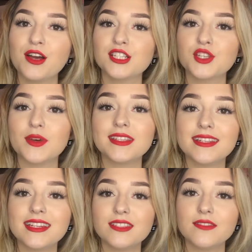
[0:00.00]
So in
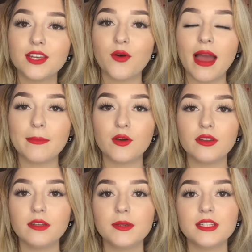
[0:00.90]
today's video I'm
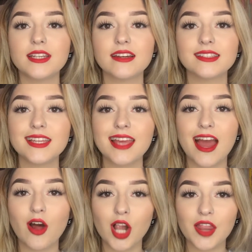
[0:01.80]
going to be testing
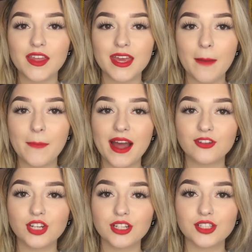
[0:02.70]
out the
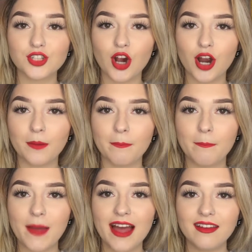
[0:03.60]
PatrickStarrr
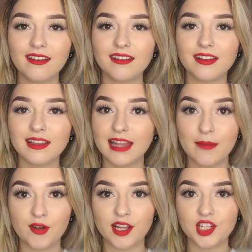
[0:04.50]
MAC
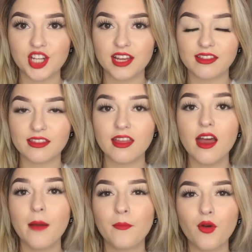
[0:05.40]
collaboration
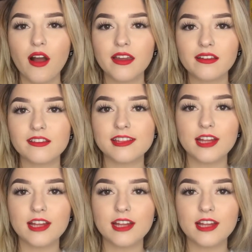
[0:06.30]
products.